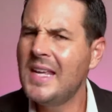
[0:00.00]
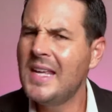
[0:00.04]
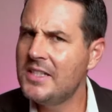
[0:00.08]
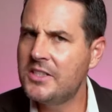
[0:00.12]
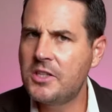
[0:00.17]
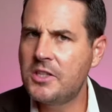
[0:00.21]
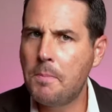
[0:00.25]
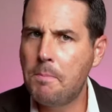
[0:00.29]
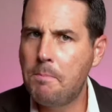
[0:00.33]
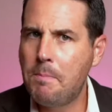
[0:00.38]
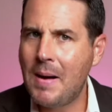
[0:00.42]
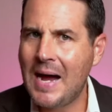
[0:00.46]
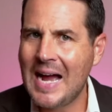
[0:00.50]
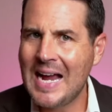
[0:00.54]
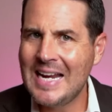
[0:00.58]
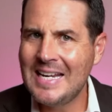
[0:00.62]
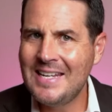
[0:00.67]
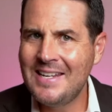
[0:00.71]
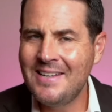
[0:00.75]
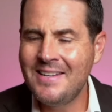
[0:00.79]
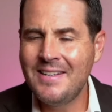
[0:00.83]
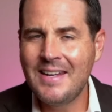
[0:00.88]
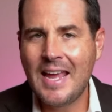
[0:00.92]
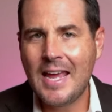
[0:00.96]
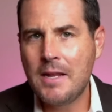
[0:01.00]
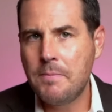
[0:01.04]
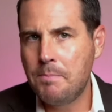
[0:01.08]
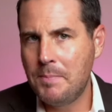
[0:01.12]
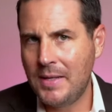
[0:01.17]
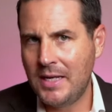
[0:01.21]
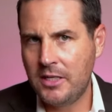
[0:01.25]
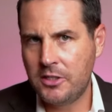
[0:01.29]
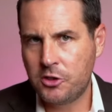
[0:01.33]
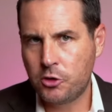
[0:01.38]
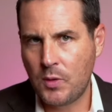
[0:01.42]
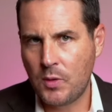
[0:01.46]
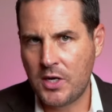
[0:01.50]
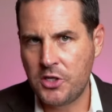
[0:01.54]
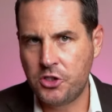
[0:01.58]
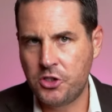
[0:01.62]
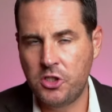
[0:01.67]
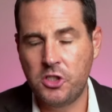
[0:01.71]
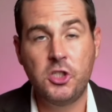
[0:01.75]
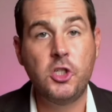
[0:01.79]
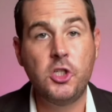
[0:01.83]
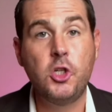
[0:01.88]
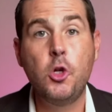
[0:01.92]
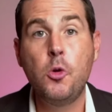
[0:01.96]
Is the Biden
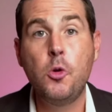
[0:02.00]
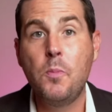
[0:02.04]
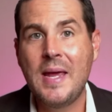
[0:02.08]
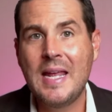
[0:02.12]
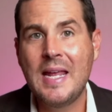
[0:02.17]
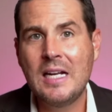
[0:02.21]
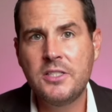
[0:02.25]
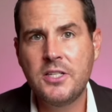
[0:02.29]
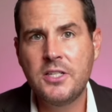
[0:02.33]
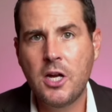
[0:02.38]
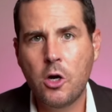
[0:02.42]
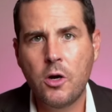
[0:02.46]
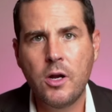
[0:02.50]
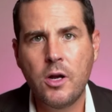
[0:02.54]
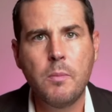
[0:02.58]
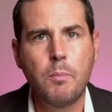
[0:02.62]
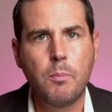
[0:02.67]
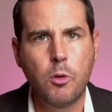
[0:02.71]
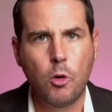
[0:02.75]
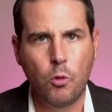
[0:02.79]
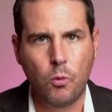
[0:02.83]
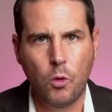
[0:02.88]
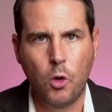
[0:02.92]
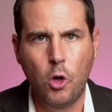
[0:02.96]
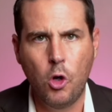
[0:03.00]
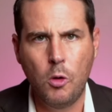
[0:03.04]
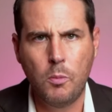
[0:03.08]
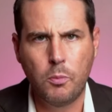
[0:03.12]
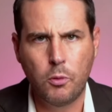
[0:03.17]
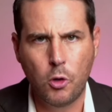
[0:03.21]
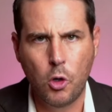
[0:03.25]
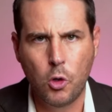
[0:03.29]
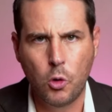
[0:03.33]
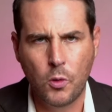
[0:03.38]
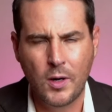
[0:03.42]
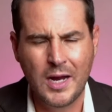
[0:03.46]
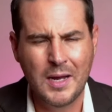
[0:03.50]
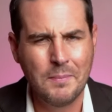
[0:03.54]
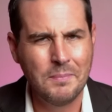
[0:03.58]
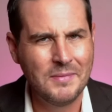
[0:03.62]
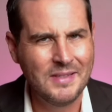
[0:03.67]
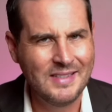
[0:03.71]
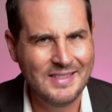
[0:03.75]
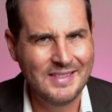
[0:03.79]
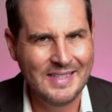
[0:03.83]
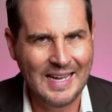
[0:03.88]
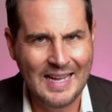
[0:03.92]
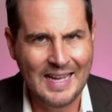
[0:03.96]
administration's humanitarian parole
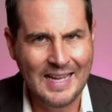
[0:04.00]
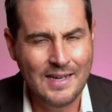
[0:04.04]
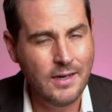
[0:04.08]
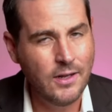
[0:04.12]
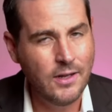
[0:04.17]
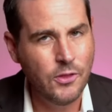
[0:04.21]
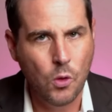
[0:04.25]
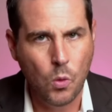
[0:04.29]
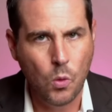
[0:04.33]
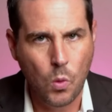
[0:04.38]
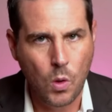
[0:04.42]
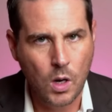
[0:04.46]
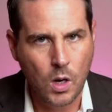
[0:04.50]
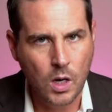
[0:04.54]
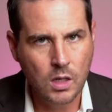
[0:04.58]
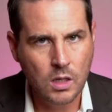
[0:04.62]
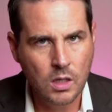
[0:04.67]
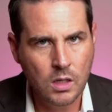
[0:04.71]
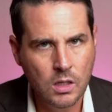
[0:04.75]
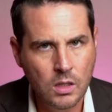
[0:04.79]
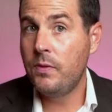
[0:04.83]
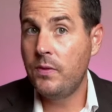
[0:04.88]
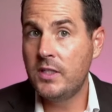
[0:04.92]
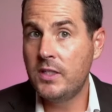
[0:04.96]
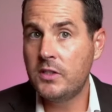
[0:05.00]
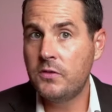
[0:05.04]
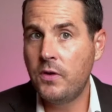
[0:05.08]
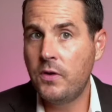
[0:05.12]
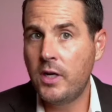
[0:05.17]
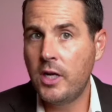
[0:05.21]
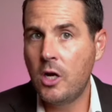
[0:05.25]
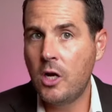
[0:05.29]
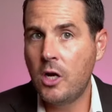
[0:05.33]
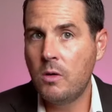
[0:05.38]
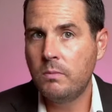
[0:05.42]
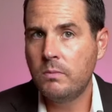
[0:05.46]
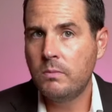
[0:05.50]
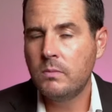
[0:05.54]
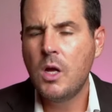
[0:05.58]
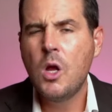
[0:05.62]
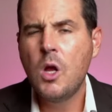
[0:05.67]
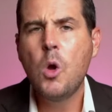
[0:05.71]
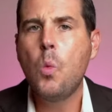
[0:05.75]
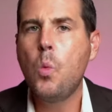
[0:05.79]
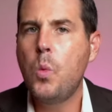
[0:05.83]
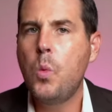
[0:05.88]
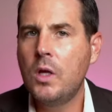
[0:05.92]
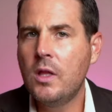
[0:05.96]
program dead in the water? In this video,
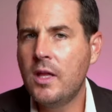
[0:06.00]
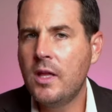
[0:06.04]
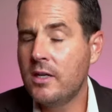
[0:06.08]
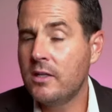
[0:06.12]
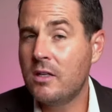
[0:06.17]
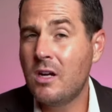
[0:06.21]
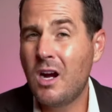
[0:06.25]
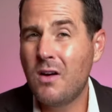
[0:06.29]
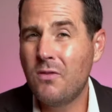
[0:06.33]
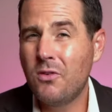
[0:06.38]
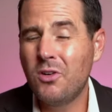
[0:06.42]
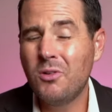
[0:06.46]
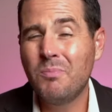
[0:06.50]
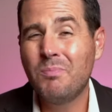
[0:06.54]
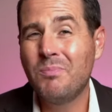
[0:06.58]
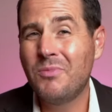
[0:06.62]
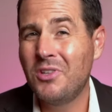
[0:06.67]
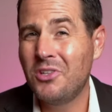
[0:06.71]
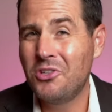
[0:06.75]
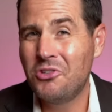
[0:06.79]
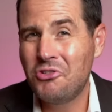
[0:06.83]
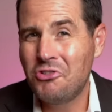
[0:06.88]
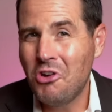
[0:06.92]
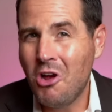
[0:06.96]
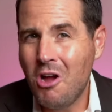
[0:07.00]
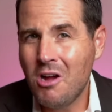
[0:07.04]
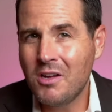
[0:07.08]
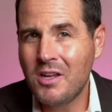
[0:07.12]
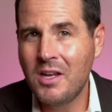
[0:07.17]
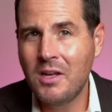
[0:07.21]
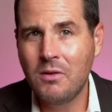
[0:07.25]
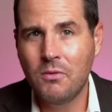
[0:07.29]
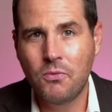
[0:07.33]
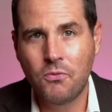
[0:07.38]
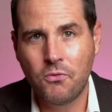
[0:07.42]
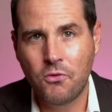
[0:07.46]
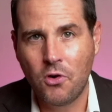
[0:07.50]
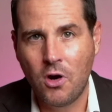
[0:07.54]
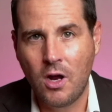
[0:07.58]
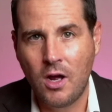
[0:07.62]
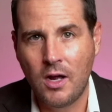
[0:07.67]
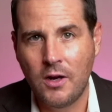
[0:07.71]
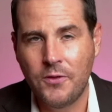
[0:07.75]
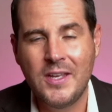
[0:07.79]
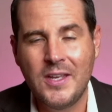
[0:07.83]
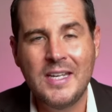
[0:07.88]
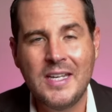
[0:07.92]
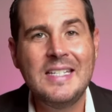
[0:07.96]
we'll uncover the shocking
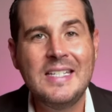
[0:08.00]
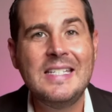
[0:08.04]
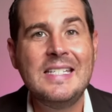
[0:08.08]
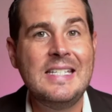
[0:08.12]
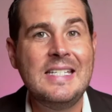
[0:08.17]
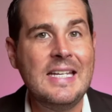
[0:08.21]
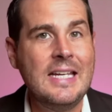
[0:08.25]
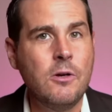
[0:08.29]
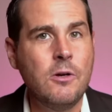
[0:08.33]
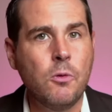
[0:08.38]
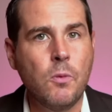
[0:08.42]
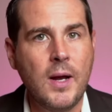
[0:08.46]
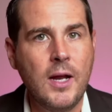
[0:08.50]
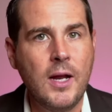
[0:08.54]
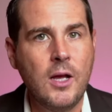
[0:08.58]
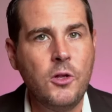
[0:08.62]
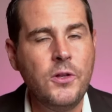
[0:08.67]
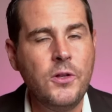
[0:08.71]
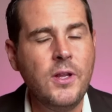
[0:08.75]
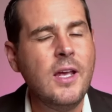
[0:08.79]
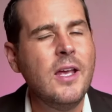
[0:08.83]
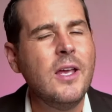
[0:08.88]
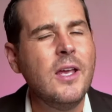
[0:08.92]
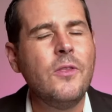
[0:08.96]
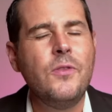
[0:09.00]
fraud that derailed